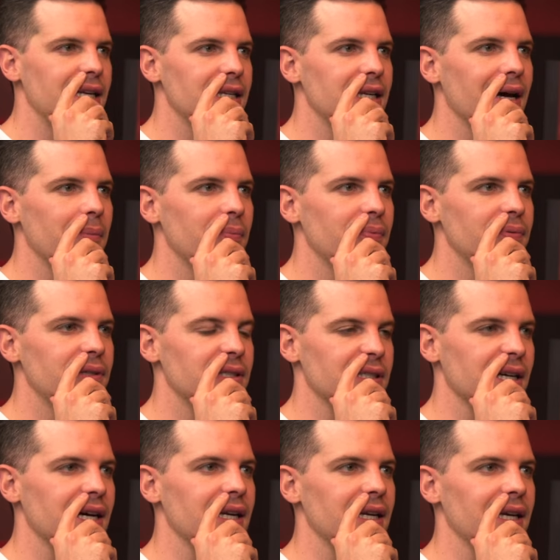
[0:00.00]
end up
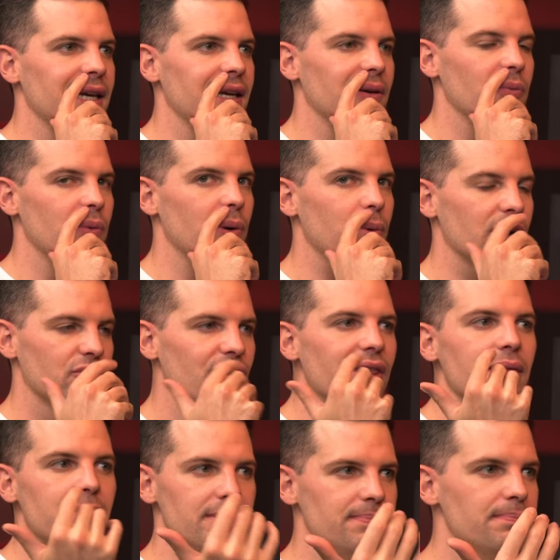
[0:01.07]
deciding we want to
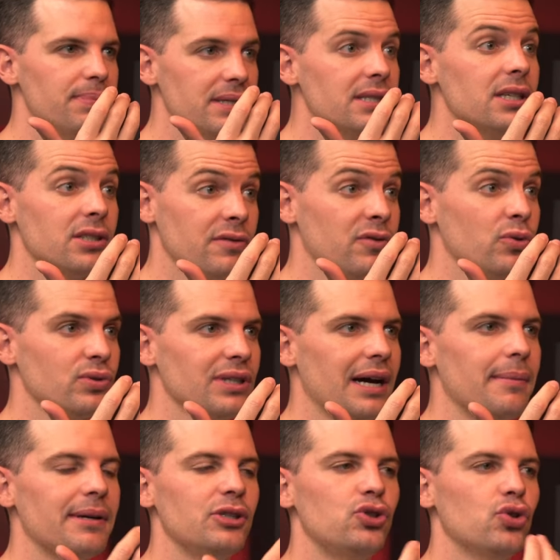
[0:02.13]
run the business
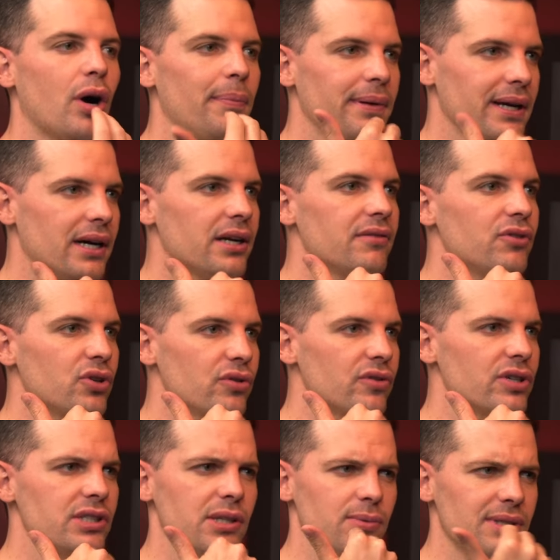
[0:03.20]
full-time and dropping out of
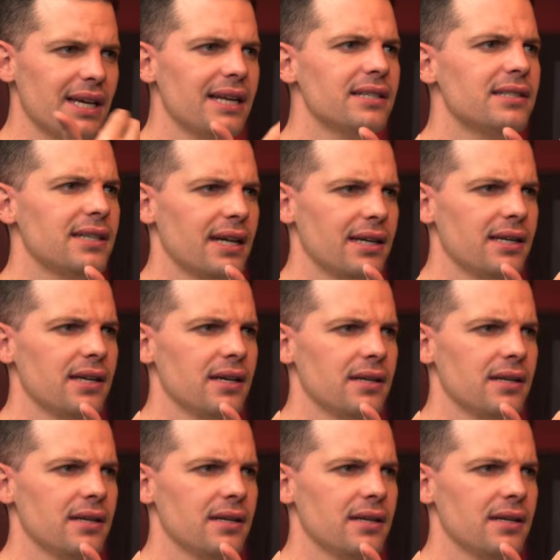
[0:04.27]
university. Was that in second